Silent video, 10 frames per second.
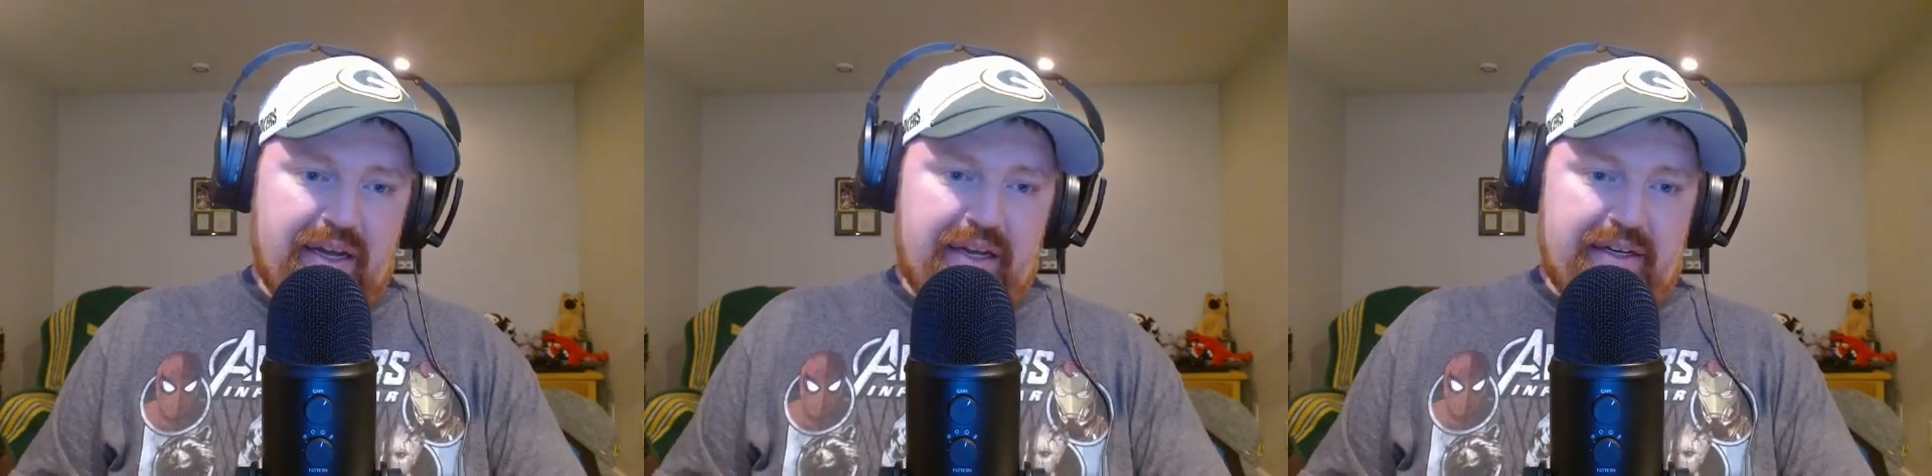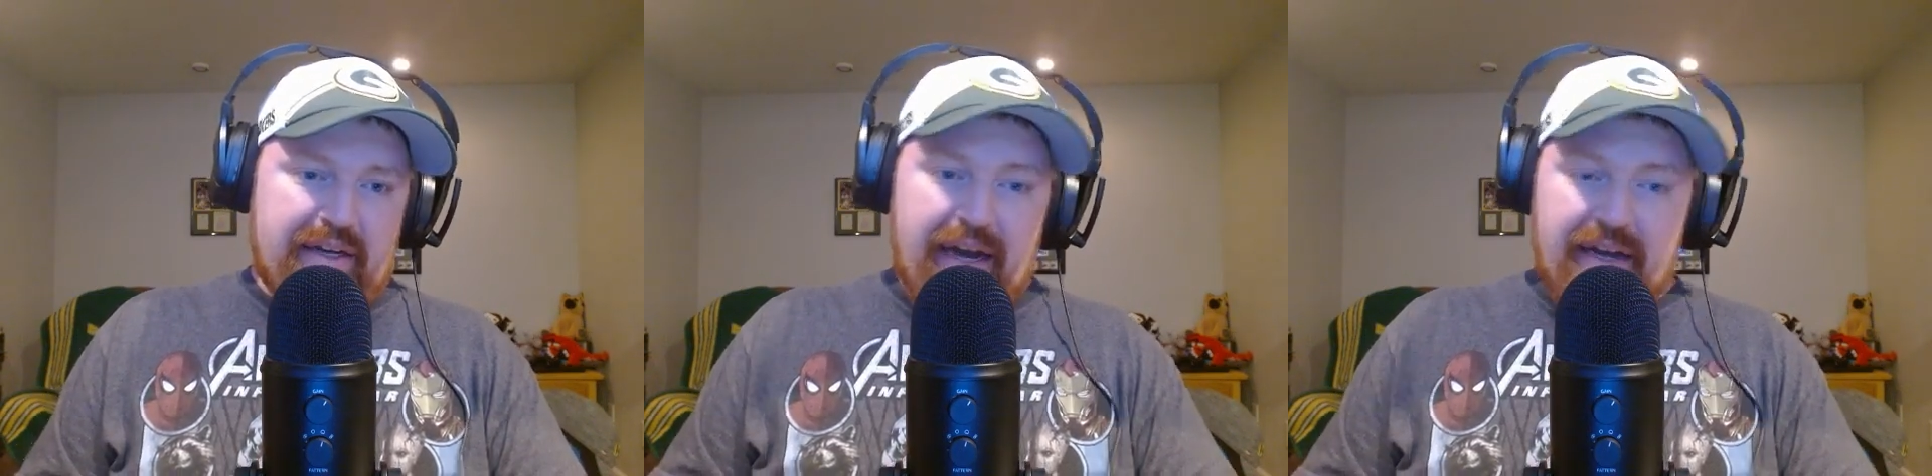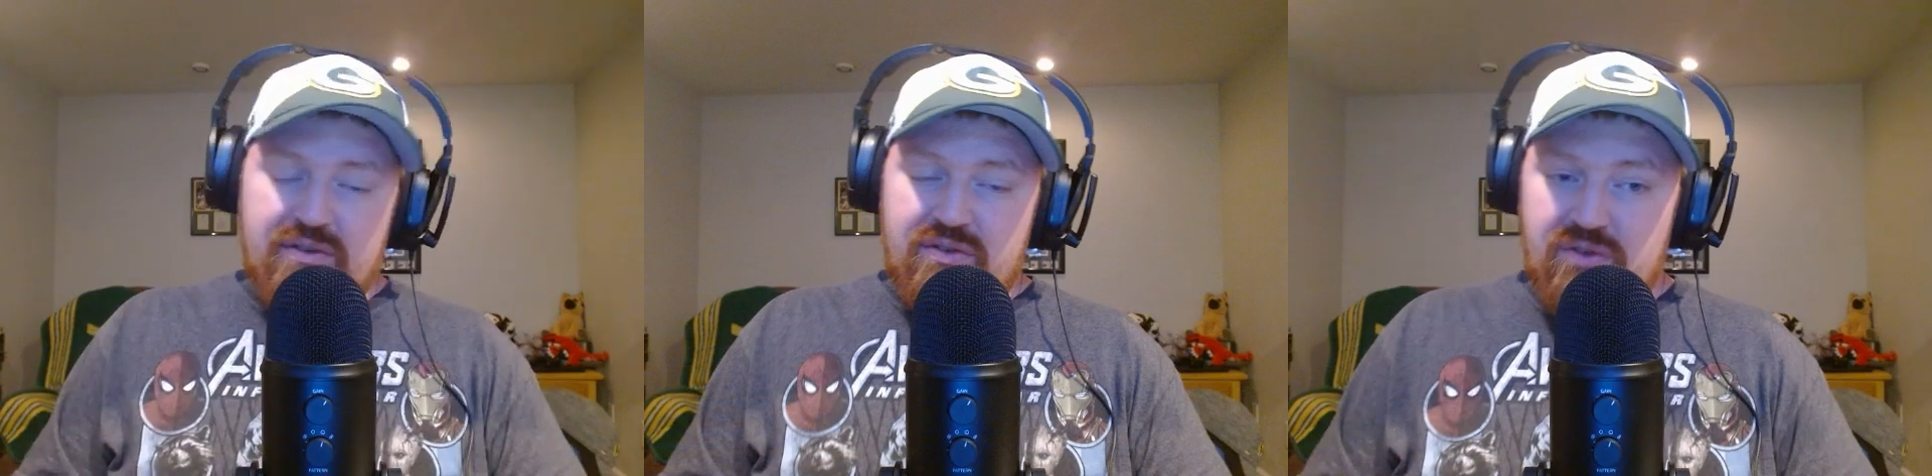
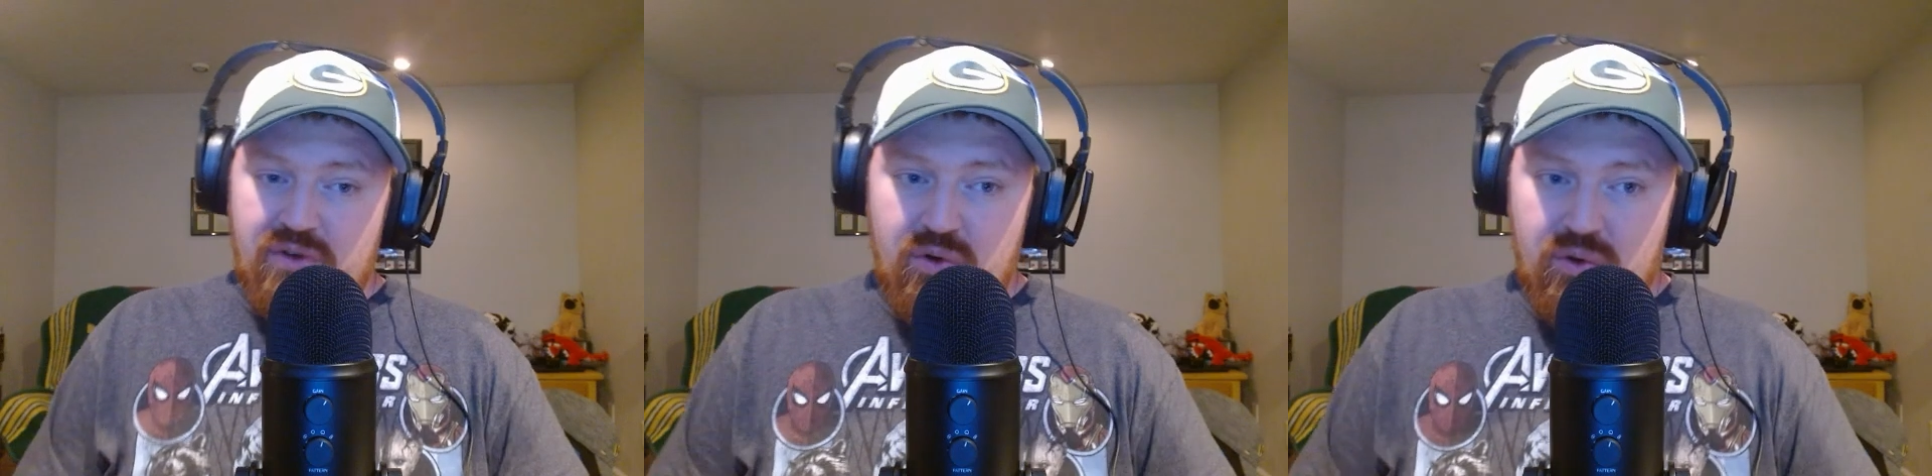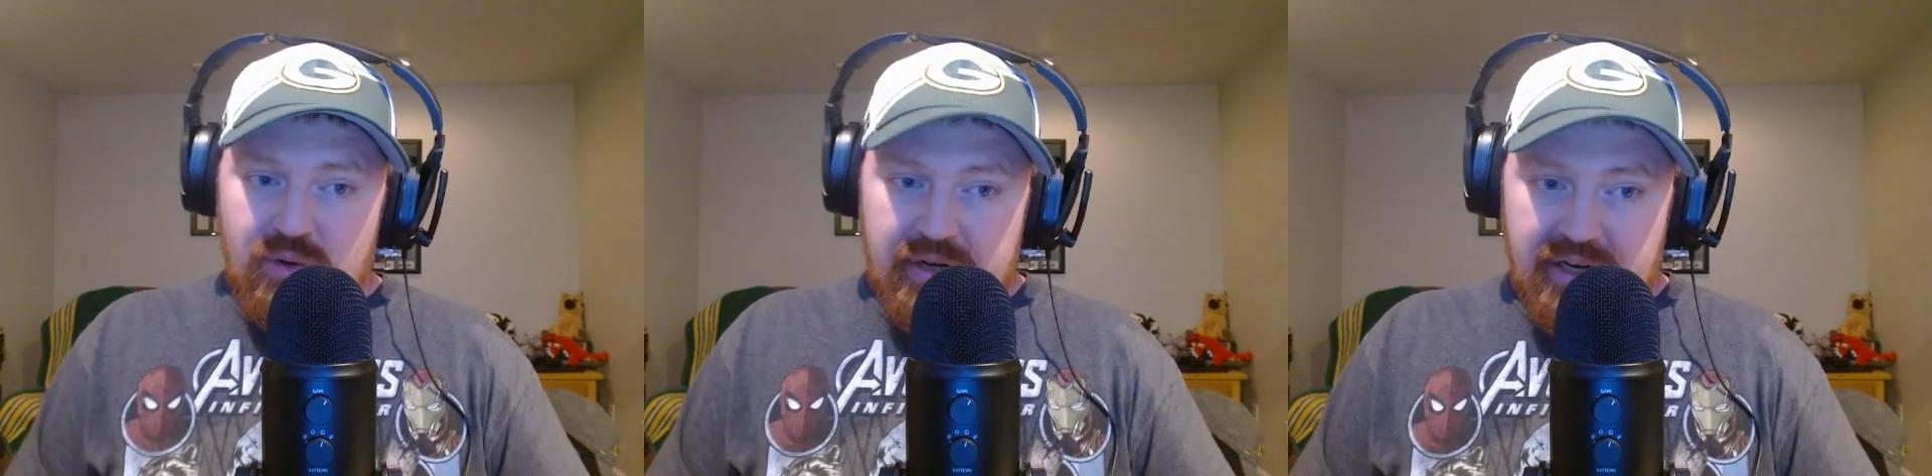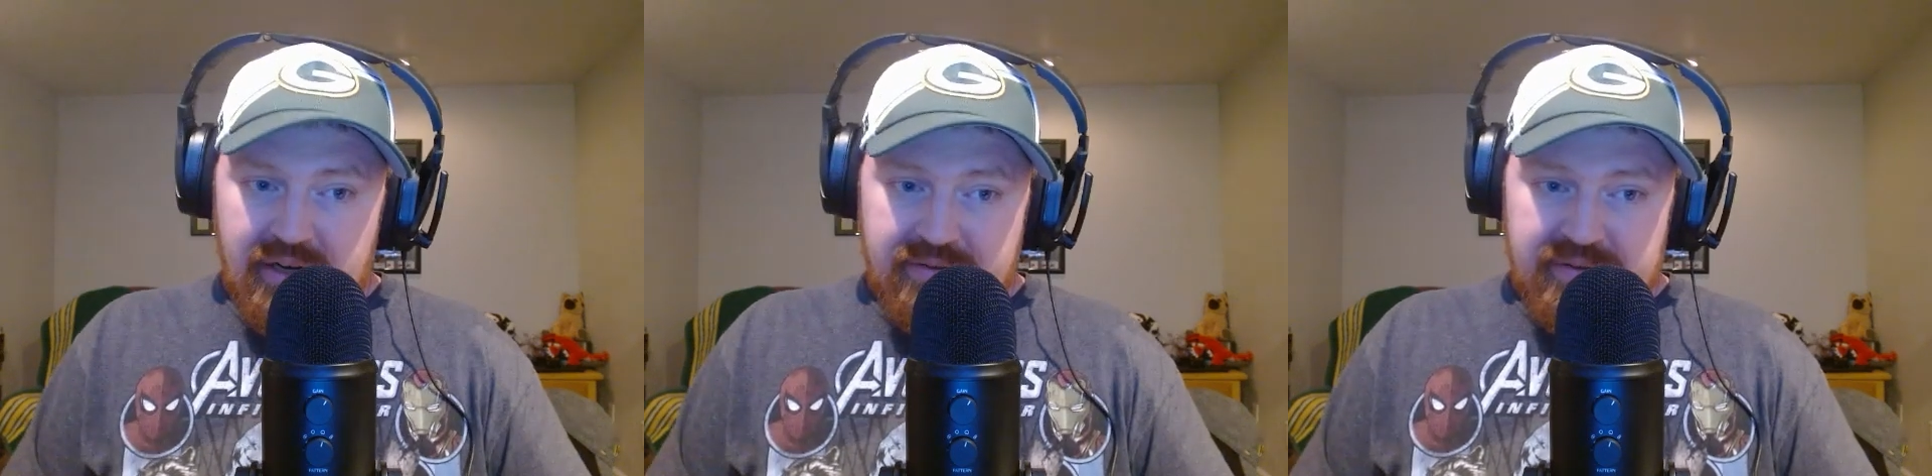not so great
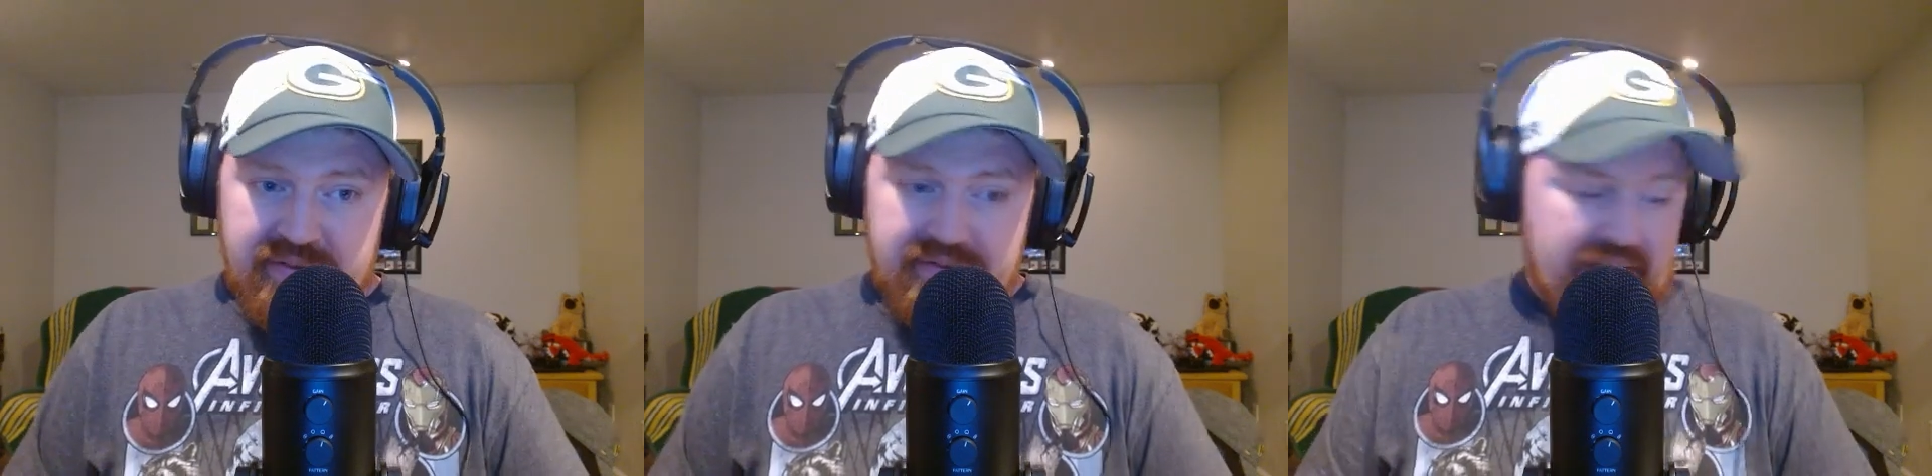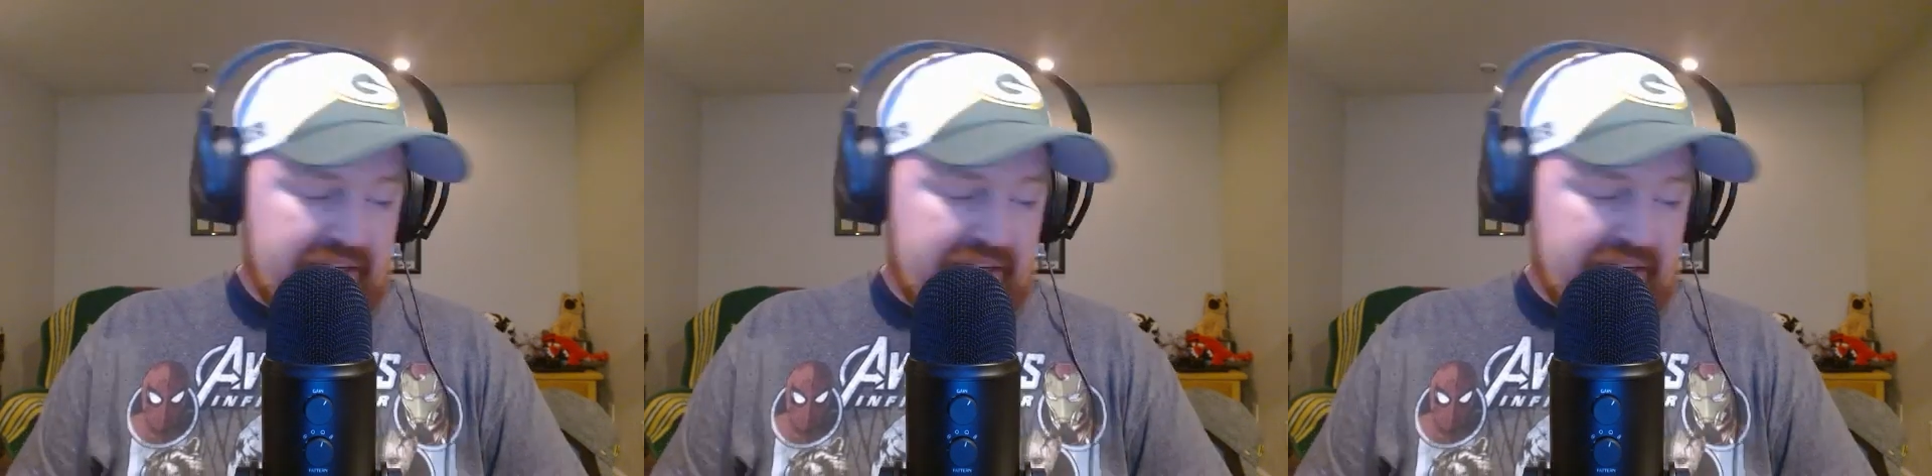offensive line.